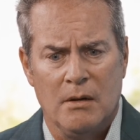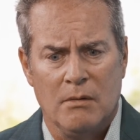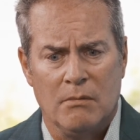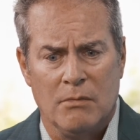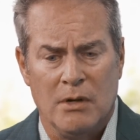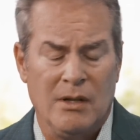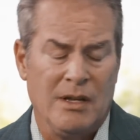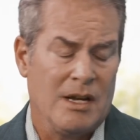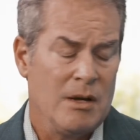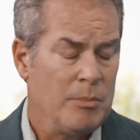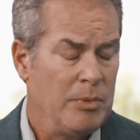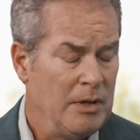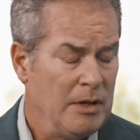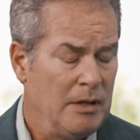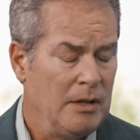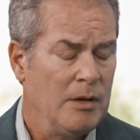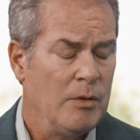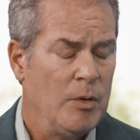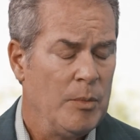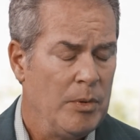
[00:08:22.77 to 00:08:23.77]
really
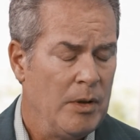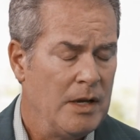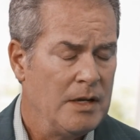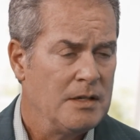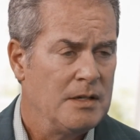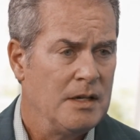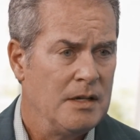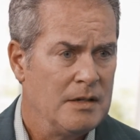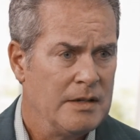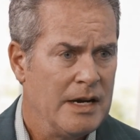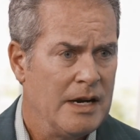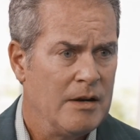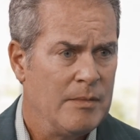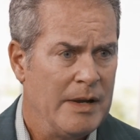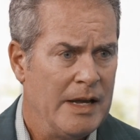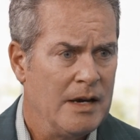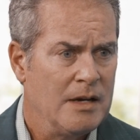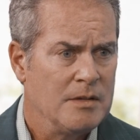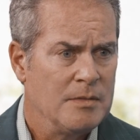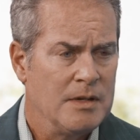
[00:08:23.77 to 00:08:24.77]
completely replaced the entire
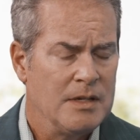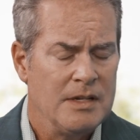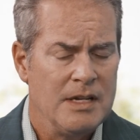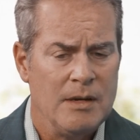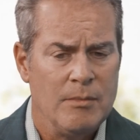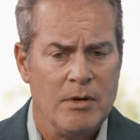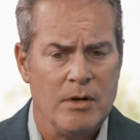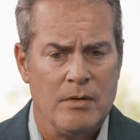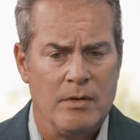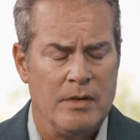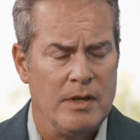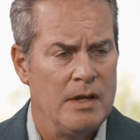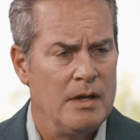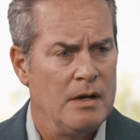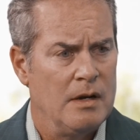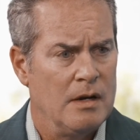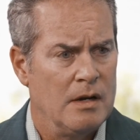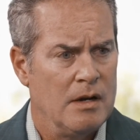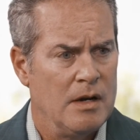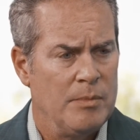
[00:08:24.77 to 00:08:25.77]
management team other
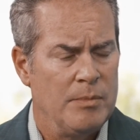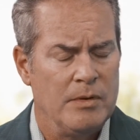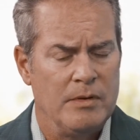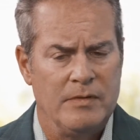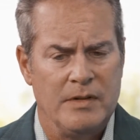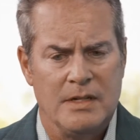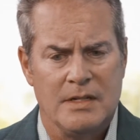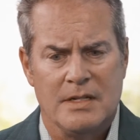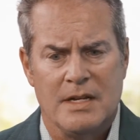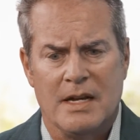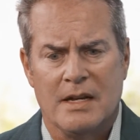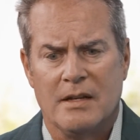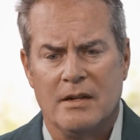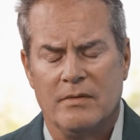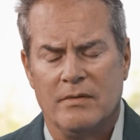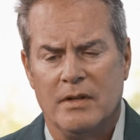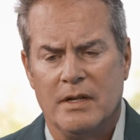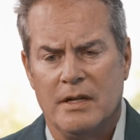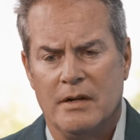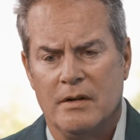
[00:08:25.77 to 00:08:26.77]
than a couple of the
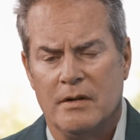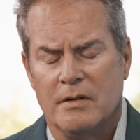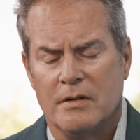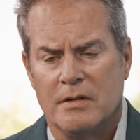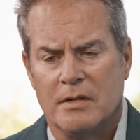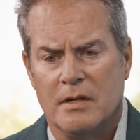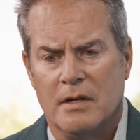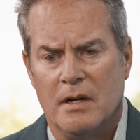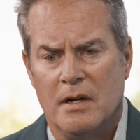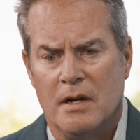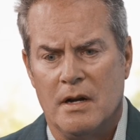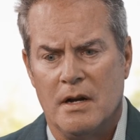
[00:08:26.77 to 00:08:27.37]
executive leaders.